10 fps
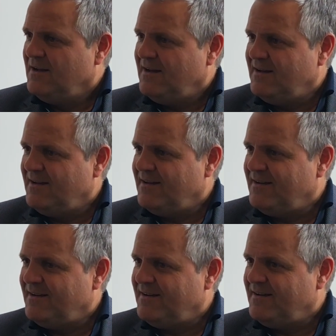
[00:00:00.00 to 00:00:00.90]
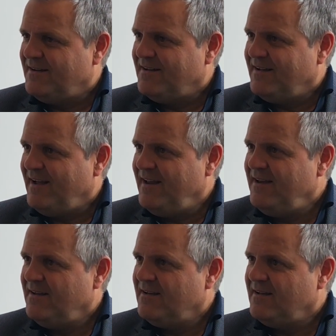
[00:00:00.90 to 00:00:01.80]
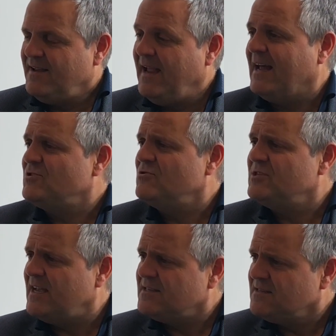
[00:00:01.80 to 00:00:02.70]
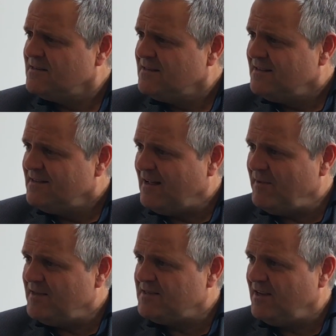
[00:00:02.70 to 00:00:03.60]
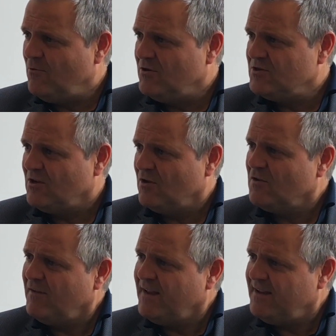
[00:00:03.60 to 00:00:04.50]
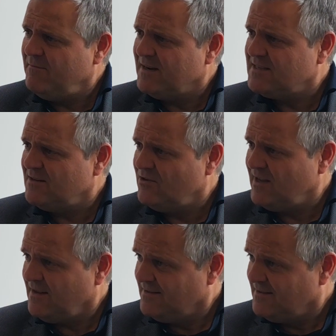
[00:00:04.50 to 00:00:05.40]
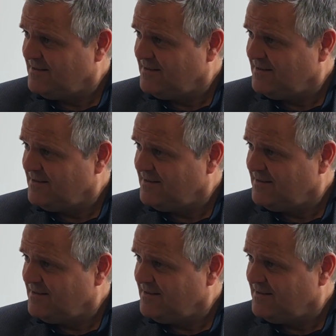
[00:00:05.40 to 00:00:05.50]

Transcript: And he had success. That means he won a lot of leagues in Barcelona.